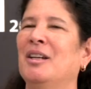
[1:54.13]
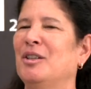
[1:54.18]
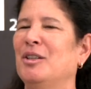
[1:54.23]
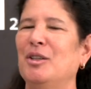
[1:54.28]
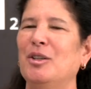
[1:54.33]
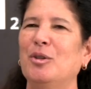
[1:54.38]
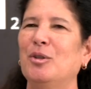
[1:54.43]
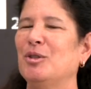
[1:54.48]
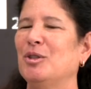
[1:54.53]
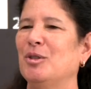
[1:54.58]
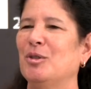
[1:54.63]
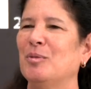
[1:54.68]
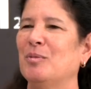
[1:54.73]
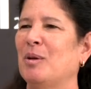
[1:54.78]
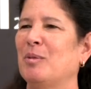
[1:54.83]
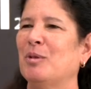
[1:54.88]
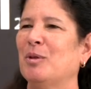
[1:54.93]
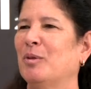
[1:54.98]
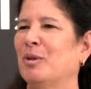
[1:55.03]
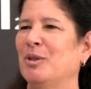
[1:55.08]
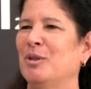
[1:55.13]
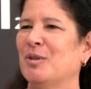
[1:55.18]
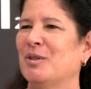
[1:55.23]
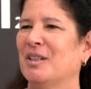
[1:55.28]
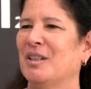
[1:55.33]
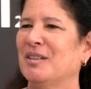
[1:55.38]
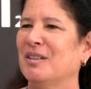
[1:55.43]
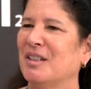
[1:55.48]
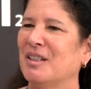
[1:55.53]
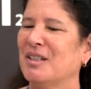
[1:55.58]
You know, do you remember when you
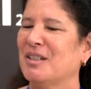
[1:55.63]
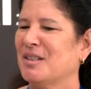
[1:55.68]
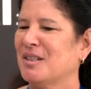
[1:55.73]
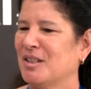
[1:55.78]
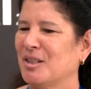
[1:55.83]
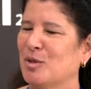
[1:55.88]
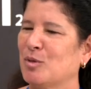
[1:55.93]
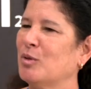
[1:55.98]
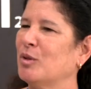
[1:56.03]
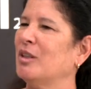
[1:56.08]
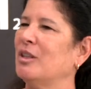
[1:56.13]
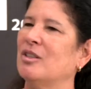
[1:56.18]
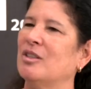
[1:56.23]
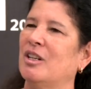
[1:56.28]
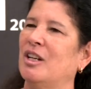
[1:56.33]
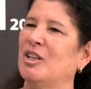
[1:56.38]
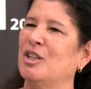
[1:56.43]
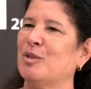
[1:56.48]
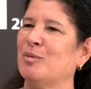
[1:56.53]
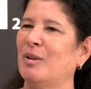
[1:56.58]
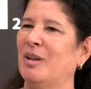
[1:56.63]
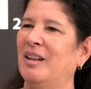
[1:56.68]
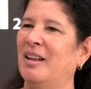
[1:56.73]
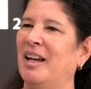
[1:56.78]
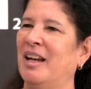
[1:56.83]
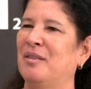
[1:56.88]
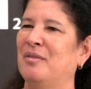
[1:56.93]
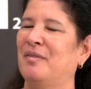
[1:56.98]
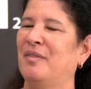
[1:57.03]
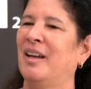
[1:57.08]
said this? This really changed my
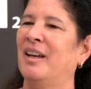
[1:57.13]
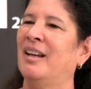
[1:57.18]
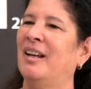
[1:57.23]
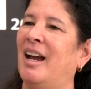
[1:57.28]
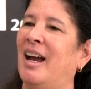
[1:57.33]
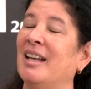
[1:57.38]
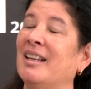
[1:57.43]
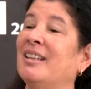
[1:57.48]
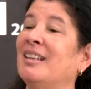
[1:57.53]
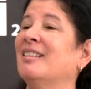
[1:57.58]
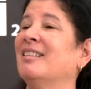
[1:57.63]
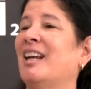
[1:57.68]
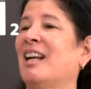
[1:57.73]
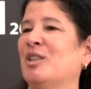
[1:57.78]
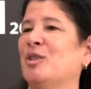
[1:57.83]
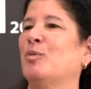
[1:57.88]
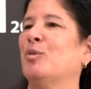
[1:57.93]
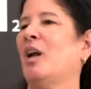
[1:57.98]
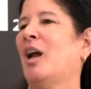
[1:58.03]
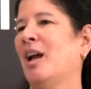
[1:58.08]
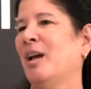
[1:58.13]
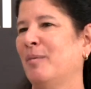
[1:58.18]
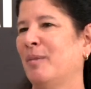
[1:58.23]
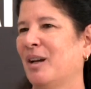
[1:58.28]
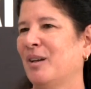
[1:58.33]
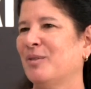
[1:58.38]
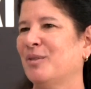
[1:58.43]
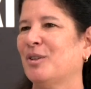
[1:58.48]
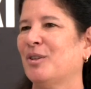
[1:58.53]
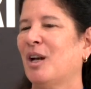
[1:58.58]
life. And I think that's what I'm
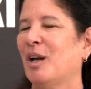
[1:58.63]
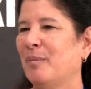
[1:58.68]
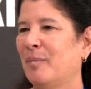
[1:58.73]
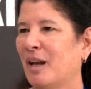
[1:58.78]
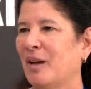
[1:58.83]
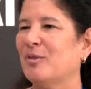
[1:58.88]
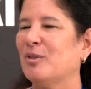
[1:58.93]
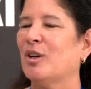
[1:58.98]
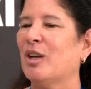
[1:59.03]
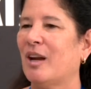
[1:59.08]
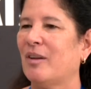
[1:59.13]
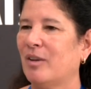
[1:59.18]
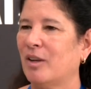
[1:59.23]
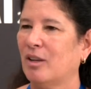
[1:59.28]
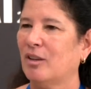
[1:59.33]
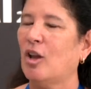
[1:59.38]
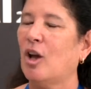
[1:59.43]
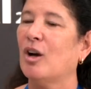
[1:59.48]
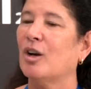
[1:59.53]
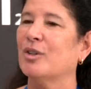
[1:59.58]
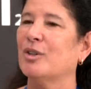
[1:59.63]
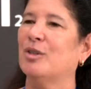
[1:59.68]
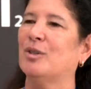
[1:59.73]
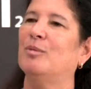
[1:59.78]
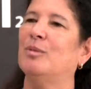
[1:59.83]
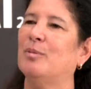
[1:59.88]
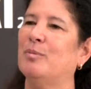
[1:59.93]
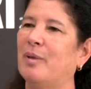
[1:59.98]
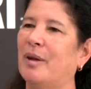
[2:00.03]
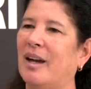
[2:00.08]
after. I'm after having a long
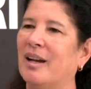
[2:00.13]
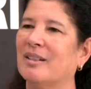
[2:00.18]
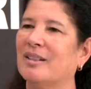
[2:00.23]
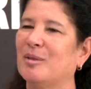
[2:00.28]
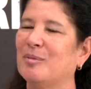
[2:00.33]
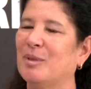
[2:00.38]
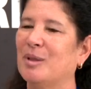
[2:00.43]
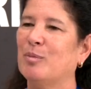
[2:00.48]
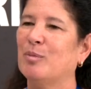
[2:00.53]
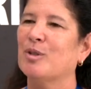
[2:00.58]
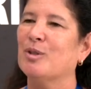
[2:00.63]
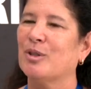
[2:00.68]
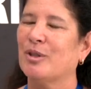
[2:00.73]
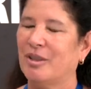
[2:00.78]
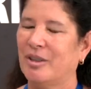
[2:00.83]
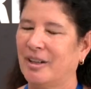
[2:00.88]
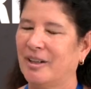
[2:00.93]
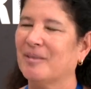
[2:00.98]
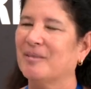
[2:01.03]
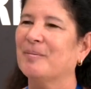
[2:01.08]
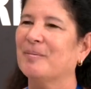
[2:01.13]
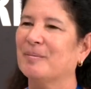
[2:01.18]
term impact on people's learning.